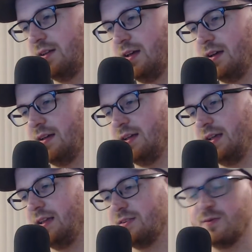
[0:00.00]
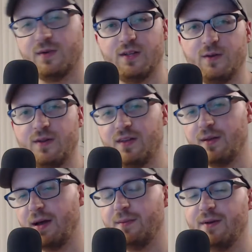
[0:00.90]
He doesn't want to do
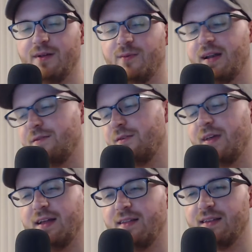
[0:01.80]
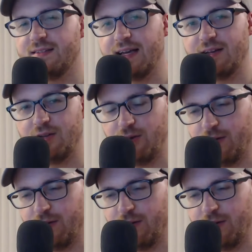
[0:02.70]
anything about it, but whatever. They decide to do